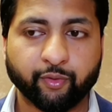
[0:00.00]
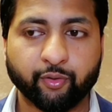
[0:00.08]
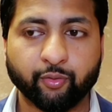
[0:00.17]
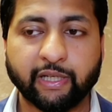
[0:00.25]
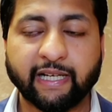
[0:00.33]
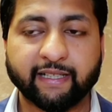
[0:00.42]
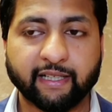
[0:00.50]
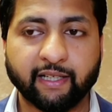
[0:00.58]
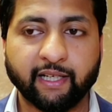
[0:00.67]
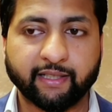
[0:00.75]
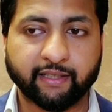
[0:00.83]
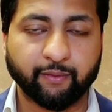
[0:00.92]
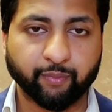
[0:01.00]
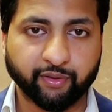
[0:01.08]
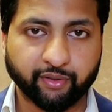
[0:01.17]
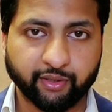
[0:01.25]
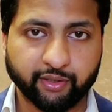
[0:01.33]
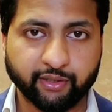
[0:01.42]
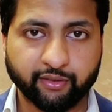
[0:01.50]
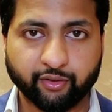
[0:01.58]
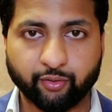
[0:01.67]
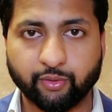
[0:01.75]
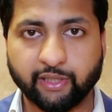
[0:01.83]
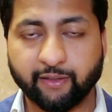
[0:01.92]
to get elective procedures,
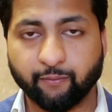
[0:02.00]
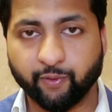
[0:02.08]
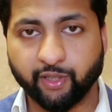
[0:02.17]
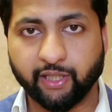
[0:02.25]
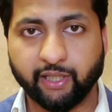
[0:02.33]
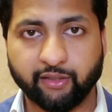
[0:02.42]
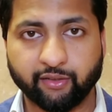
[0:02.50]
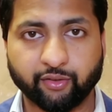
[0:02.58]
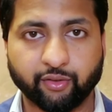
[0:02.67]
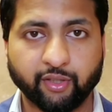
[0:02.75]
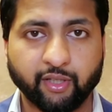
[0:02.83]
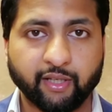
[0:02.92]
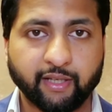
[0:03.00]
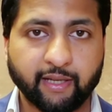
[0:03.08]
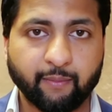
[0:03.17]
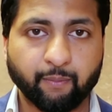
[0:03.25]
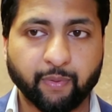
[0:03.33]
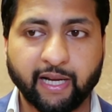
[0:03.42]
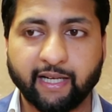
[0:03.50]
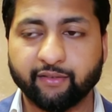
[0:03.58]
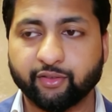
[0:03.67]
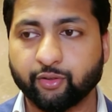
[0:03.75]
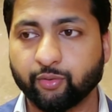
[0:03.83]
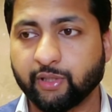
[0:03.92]
to get veneers,
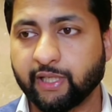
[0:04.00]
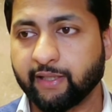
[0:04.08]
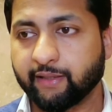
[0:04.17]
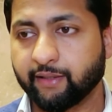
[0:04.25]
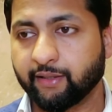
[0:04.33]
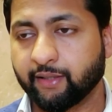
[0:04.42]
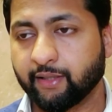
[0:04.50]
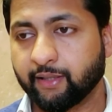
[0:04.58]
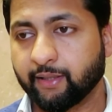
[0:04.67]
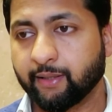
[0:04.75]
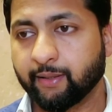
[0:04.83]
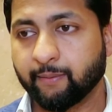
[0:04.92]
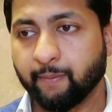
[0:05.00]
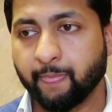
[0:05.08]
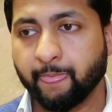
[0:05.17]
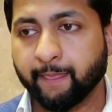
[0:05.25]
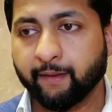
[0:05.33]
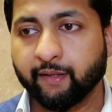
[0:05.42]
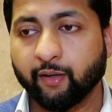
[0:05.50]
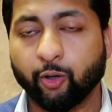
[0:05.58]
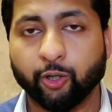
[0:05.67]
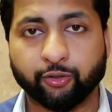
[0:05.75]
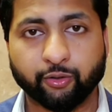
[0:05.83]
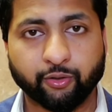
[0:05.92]
implants, to get uh,
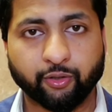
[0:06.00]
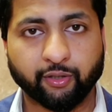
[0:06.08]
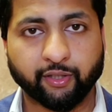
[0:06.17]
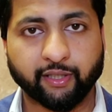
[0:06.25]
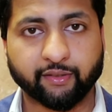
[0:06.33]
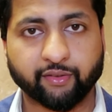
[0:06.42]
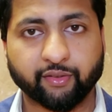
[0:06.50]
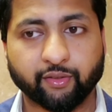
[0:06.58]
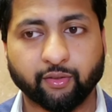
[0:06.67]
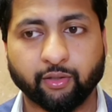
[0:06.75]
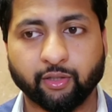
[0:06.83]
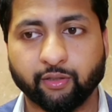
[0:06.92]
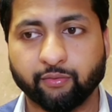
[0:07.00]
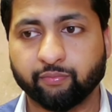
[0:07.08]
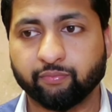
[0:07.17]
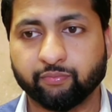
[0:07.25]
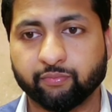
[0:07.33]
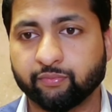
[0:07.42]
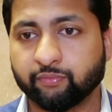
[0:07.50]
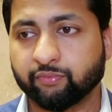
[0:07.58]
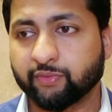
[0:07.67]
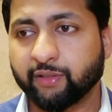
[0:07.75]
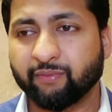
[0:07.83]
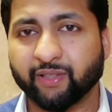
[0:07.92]
orthodontics, or
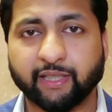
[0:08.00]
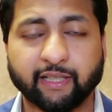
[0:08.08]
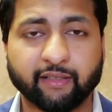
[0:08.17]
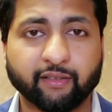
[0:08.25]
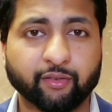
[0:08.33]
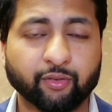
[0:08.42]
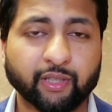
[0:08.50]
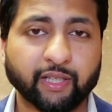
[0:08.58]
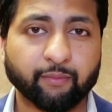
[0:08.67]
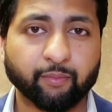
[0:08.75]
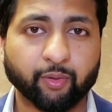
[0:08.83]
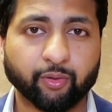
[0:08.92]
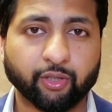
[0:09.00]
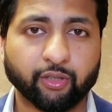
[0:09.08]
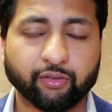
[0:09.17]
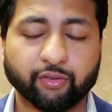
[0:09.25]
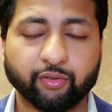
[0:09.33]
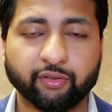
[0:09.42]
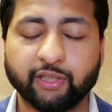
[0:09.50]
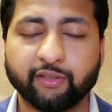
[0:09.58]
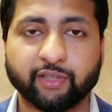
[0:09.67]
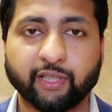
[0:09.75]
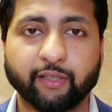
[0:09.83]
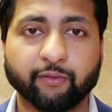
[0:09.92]
even get to get Botox. So these
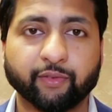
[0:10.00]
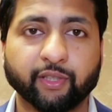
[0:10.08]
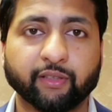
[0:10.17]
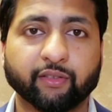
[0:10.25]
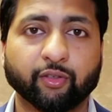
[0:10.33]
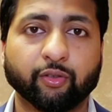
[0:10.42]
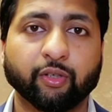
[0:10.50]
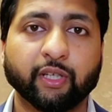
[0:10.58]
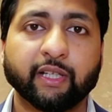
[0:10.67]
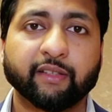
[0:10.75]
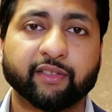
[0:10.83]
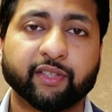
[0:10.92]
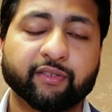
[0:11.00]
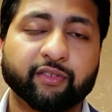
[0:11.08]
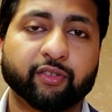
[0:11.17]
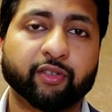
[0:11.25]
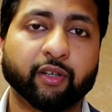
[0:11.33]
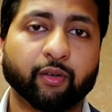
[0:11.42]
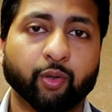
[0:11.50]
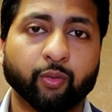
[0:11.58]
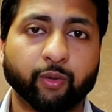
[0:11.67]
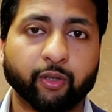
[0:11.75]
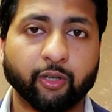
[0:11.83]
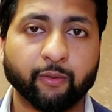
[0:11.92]
kind of things. So since the
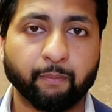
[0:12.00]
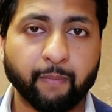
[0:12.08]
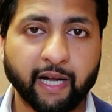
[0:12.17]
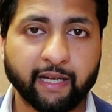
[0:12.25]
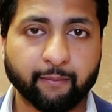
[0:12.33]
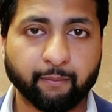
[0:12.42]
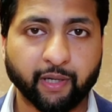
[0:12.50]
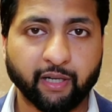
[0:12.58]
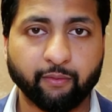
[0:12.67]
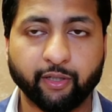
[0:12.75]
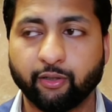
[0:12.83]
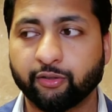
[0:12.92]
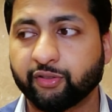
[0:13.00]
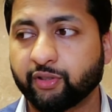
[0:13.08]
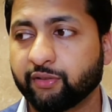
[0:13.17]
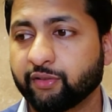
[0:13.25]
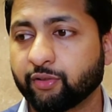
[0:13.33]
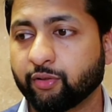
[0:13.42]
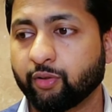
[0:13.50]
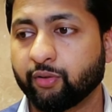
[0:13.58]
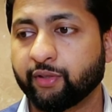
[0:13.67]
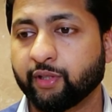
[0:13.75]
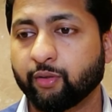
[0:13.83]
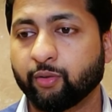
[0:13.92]
overall buying power, or since
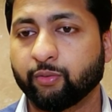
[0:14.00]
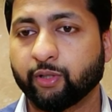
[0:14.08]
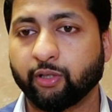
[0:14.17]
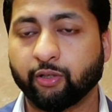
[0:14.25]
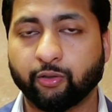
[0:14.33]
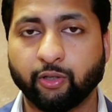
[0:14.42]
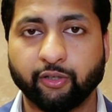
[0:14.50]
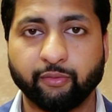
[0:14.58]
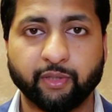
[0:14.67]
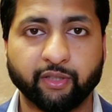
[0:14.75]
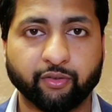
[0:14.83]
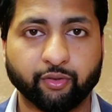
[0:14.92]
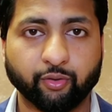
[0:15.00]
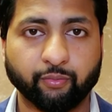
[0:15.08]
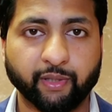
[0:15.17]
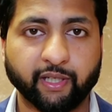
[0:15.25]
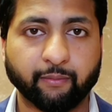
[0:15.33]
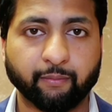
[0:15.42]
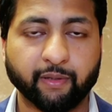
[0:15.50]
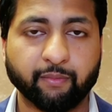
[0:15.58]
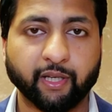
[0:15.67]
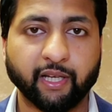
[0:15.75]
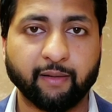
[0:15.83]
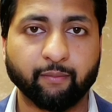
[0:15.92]
the overall economy is so big,
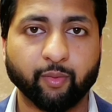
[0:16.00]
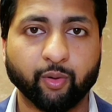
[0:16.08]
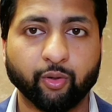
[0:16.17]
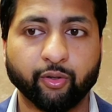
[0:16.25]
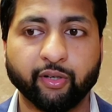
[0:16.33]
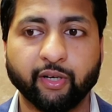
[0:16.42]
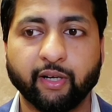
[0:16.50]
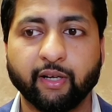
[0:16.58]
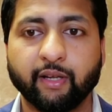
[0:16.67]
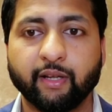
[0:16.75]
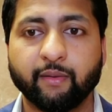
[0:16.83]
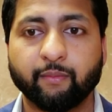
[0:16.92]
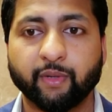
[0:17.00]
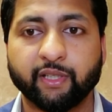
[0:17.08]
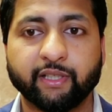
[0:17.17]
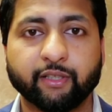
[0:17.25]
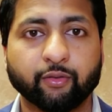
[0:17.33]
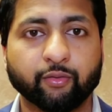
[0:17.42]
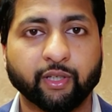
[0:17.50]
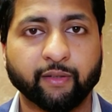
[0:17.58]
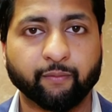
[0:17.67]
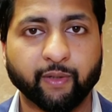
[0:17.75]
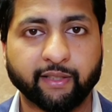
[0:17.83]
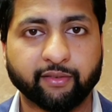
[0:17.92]
people have more money to
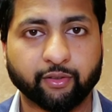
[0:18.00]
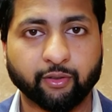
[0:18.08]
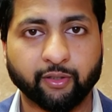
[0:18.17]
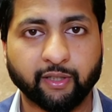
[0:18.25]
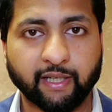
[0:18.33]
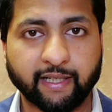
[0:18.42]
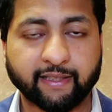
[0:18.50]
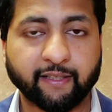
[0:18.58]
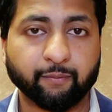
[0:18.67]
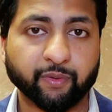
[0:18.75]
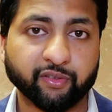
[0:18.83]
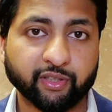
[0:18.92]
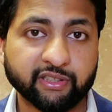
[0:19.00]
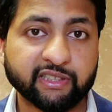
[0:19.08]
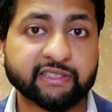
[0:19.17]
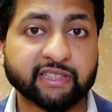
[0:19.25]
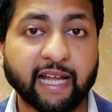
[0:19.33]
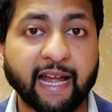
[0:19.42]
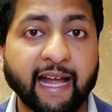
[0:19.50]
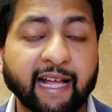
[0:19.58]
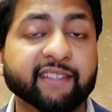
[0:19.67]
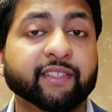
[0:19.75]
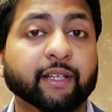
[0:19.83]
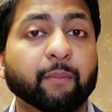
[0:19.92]
invest on elective procedures
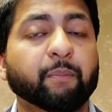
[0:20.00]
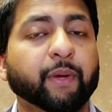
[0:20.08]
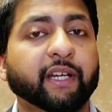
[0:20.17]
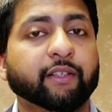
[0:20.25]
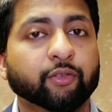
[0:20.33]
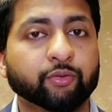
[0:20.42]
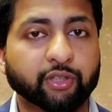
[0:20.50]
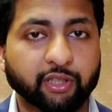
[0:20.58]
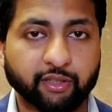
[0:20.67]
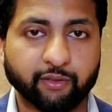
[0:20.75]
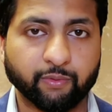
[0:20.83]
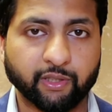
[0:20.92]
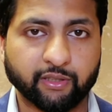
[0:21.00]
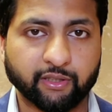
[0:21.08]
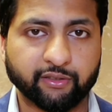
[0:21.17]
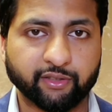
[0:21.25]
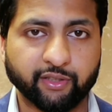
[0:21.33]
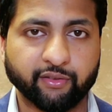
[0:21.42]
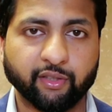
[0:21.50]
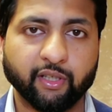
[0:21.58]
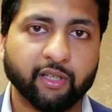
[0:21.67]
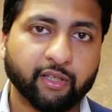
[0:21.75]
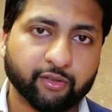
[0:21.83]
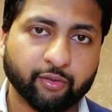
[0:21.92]
as compared to third world countries.
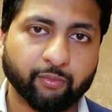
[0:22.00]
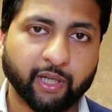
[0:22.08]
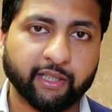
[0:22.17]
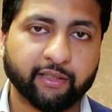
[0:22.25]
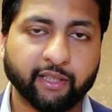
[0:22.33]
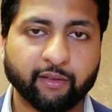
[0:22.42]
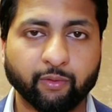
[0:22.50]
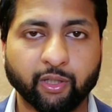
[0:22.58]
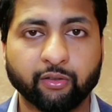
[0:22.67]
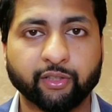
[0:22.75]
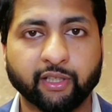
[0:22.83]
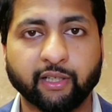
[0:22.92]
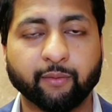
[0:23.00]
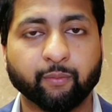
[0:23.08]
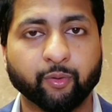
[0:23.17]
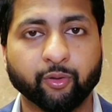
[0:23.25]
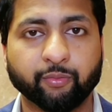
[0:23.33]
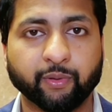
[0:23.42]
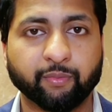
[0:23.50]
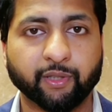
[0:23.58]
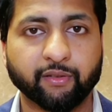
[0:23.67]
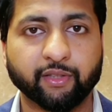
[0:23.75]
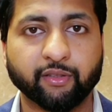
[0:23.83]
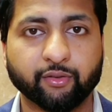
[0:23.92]
You might think, well, there are poor people
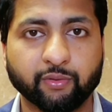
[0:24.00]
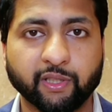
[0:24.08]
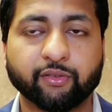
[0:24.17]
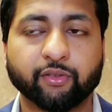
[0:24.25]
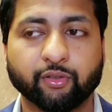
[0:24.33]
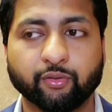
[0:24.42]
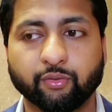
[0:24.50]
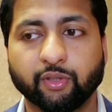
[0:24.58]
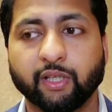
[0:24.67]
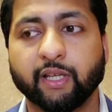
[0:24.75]
in the U S too.